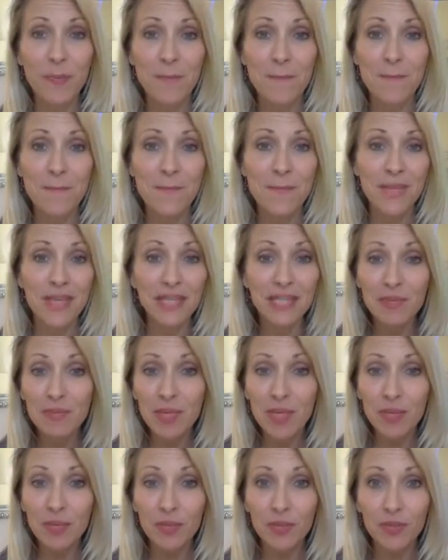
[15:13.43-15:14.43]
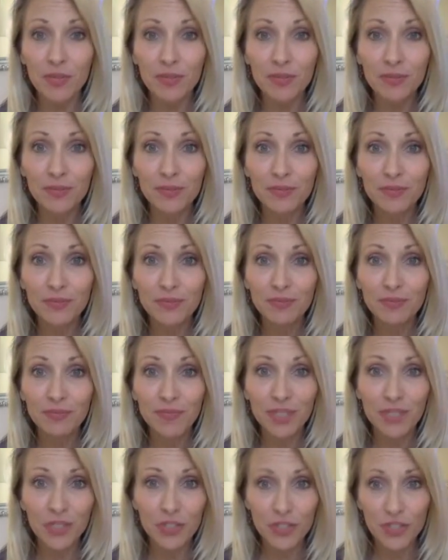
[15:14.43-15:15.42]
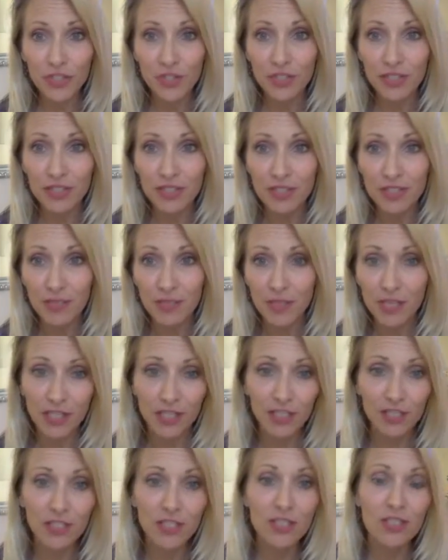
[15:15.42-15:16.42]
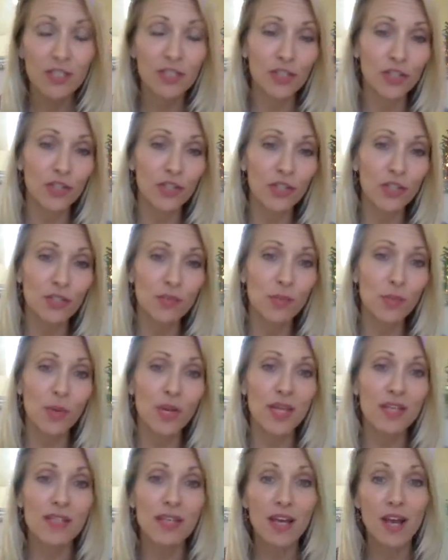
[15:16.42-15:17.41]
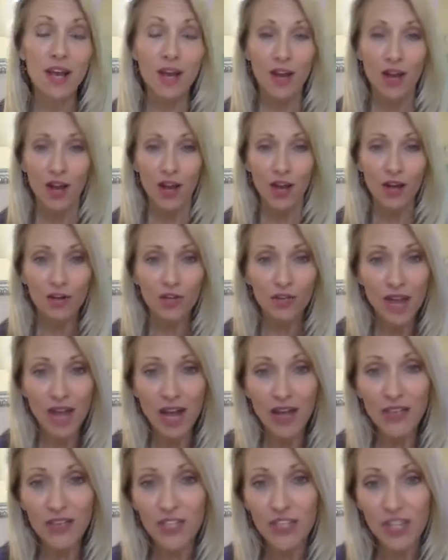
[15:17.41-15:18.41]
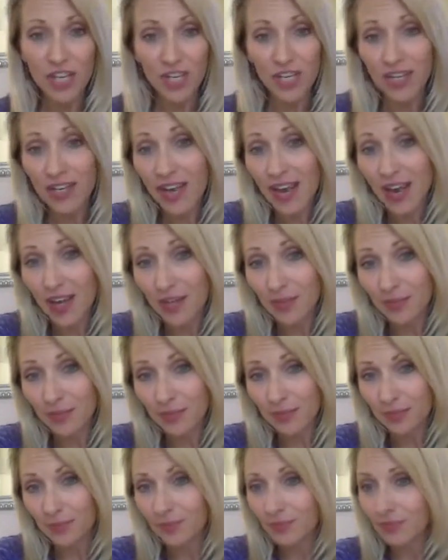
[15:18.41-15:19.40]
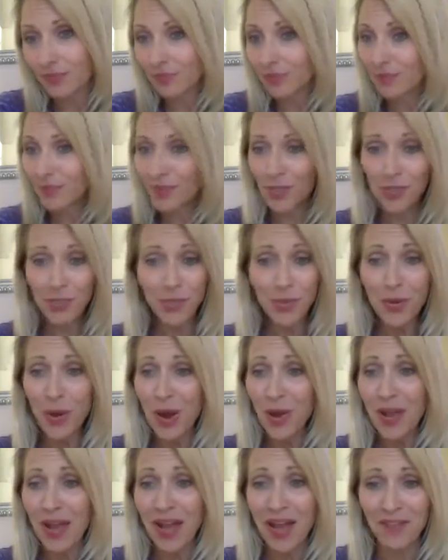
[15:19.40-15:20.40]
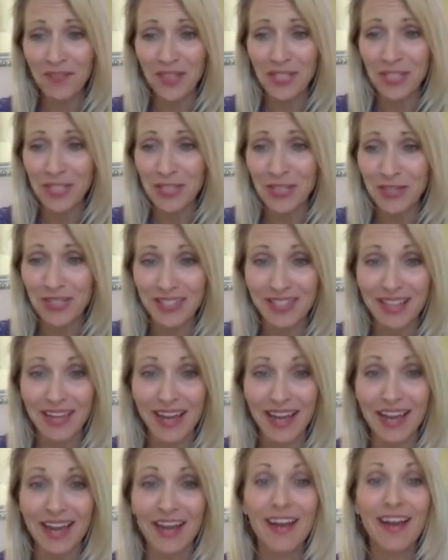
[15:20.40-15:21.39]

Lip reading: mean people, mean students, peers, girls, boys around that shut you down. So all I have to do is say,